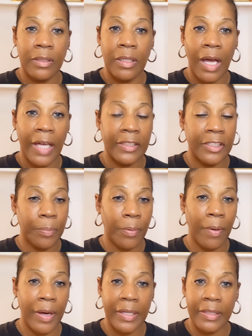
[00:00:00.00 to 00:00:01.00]
I just
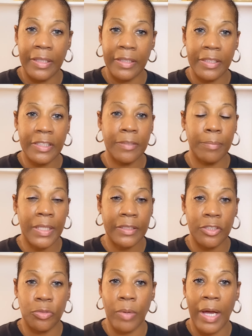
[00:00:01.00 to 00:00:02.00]
pray that this
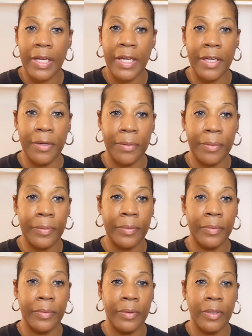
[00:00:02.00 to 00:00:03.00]
message right here
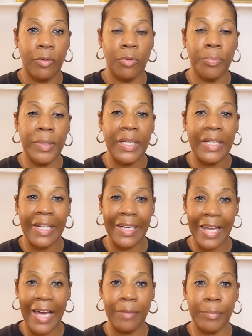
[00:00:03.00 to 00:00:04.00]
will be an
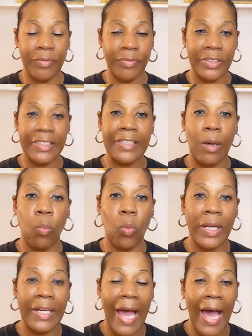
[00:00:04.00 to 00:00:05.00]
enlightenment for
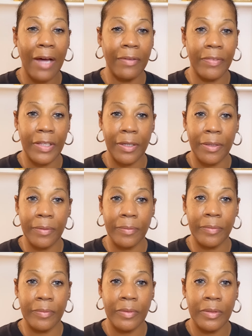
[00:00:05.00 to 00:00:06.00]
someone out there.
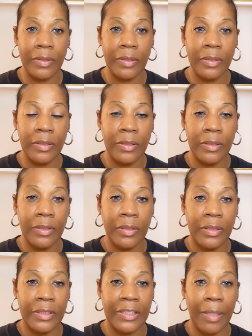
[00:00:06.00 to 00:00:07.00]

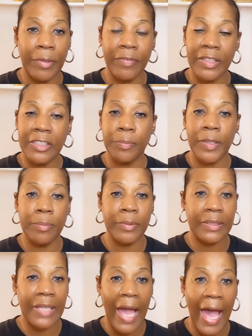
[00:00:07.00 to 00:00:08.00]
Some of these
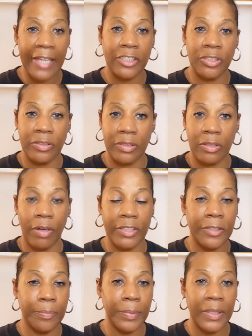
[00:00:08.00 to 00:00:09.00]
people's actions are
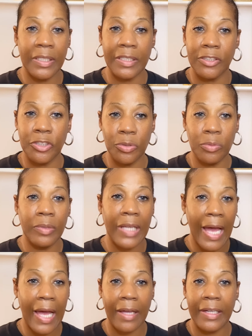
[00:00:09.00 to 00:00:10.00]
speaking too
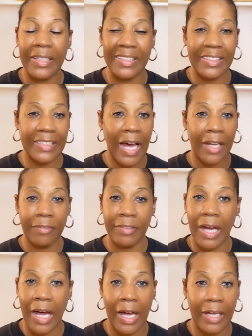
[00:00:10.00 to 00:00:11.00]
loud and it's not of
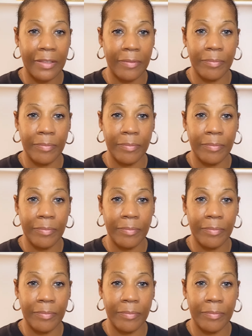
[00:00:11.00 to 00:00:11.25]
God.